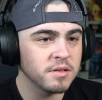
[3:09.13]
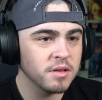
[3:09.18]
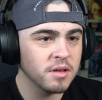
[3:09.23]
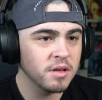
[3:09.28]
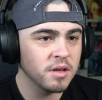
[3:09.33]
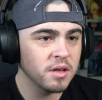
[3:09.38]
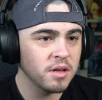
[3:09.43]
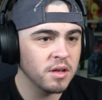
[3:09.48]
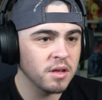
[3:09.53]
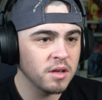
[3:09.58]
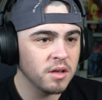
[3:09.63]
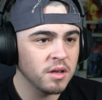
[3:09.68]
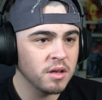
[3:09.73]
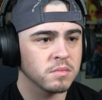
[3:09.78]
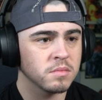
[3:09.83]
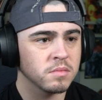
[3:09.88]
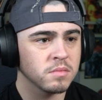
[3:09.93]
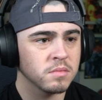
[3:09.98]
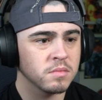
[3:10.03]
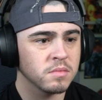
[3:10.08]

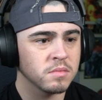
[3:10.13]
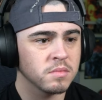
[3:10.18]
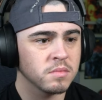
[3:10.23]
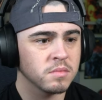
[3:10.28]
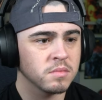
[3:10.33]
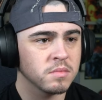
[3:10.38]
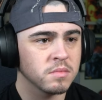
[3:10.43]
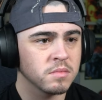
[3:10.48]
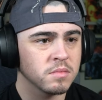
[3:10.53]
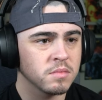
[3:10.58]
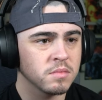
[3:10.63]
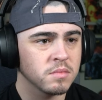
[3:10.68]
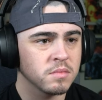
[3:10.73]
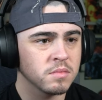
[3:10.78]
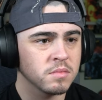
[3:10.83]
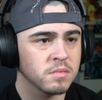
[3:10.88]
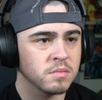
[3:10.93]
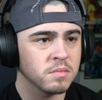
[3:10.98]
[no speech]